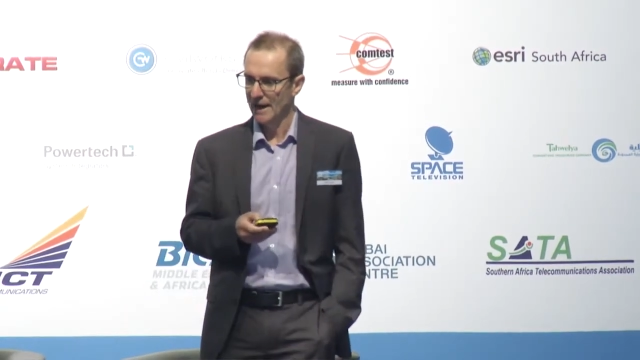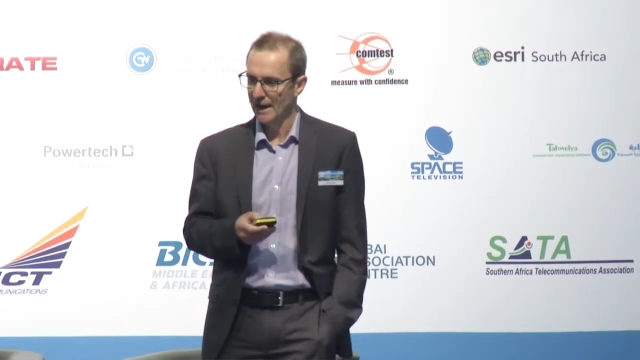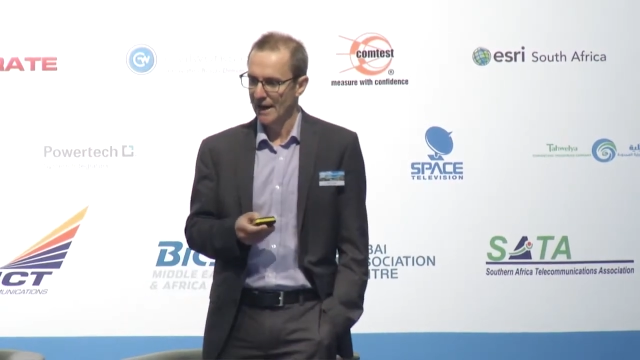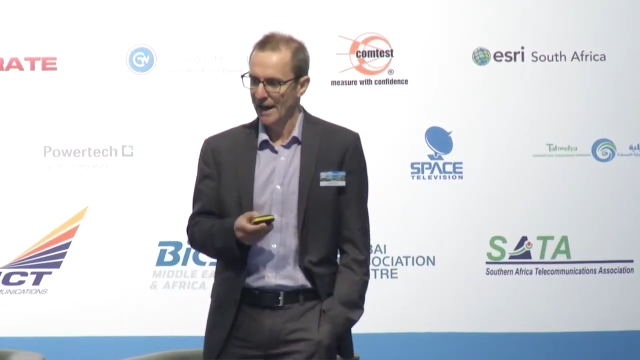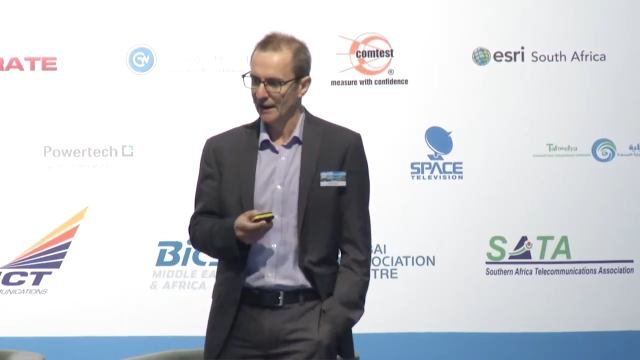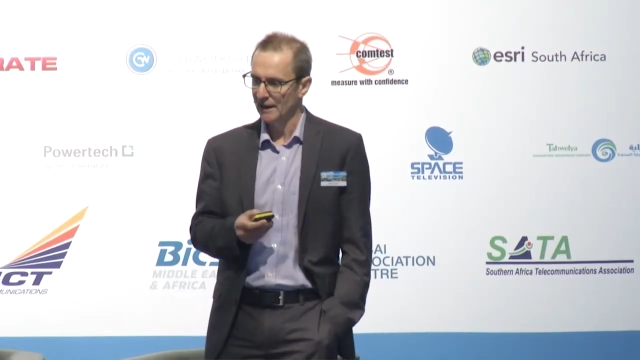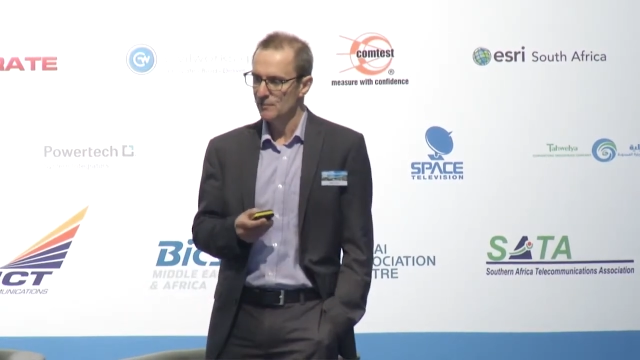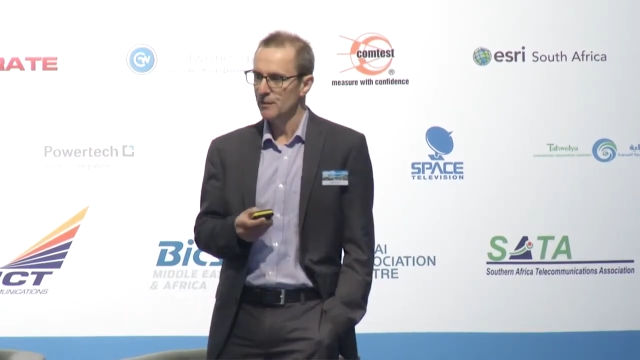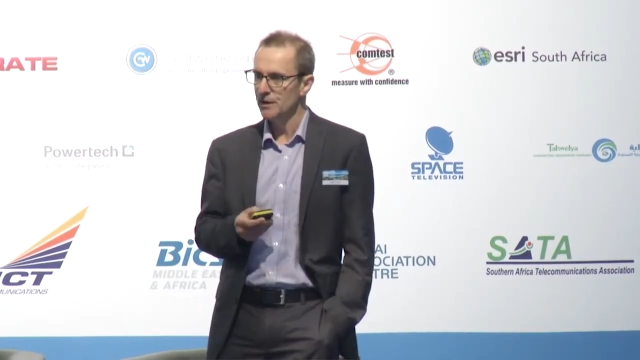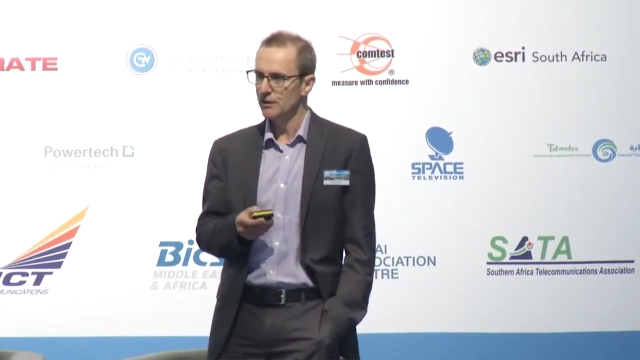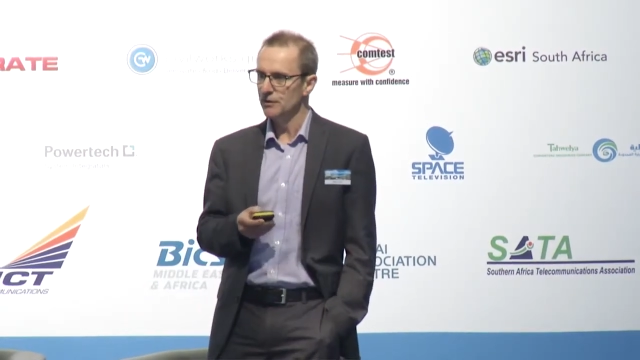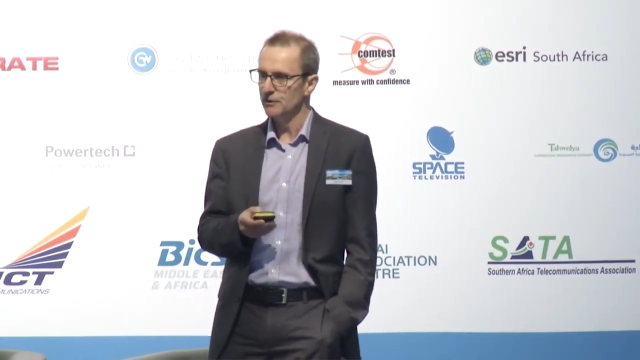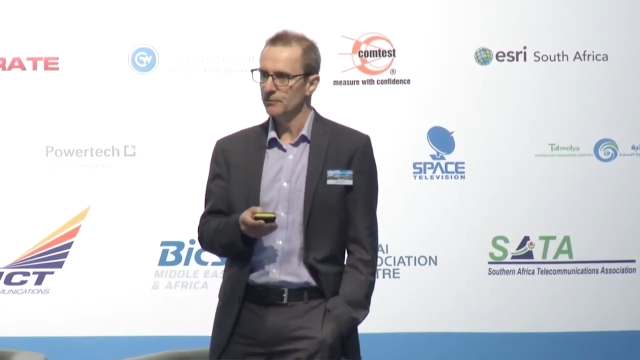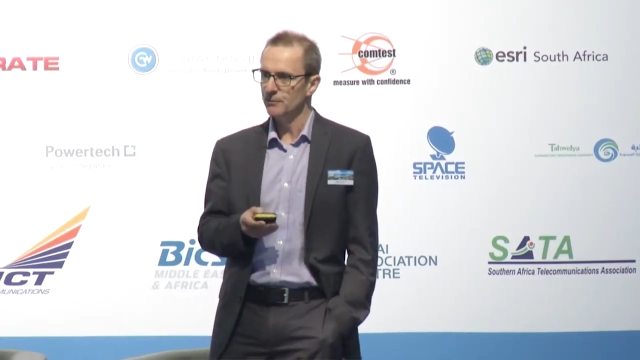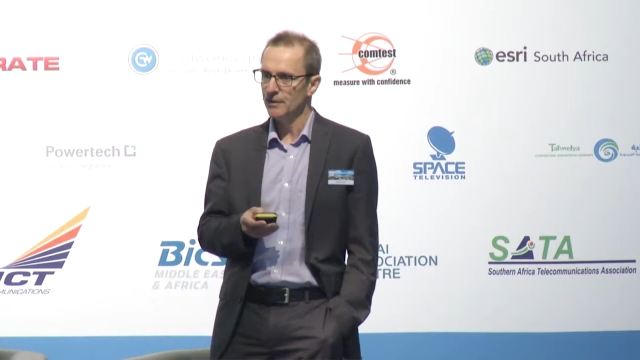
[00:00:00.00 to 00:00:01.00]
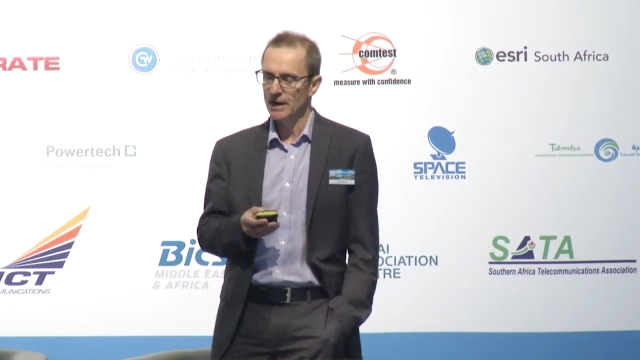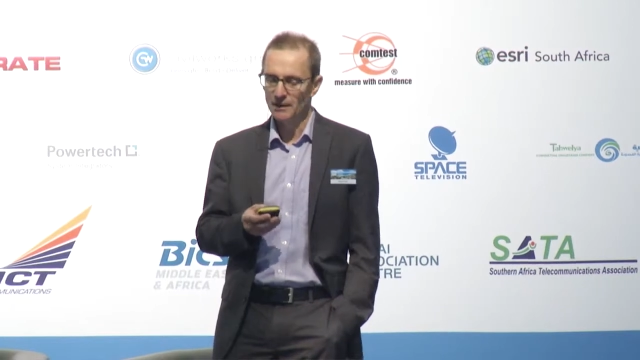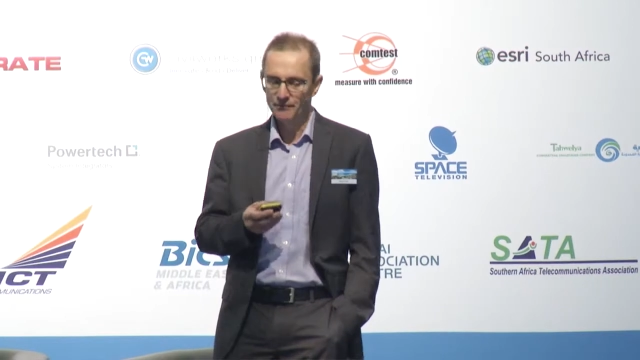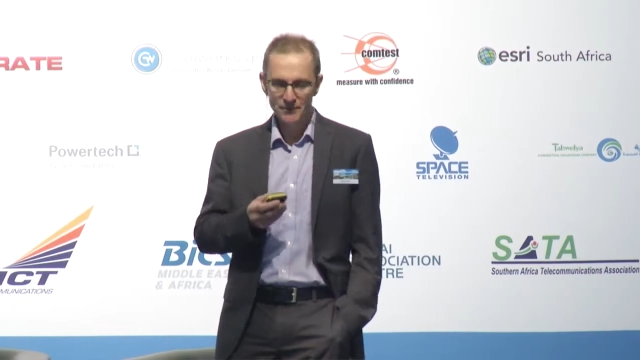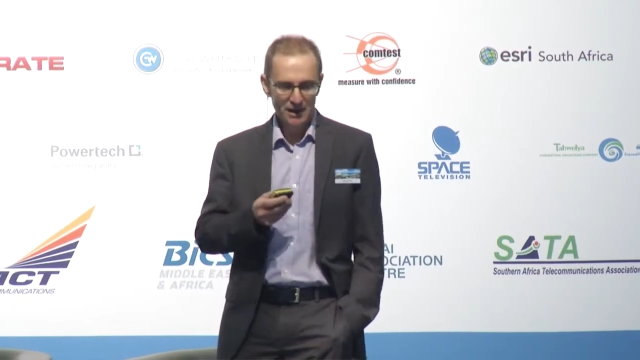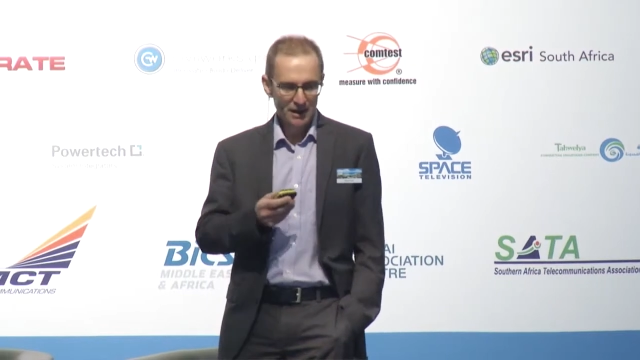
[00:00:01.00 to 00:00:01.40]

aluminium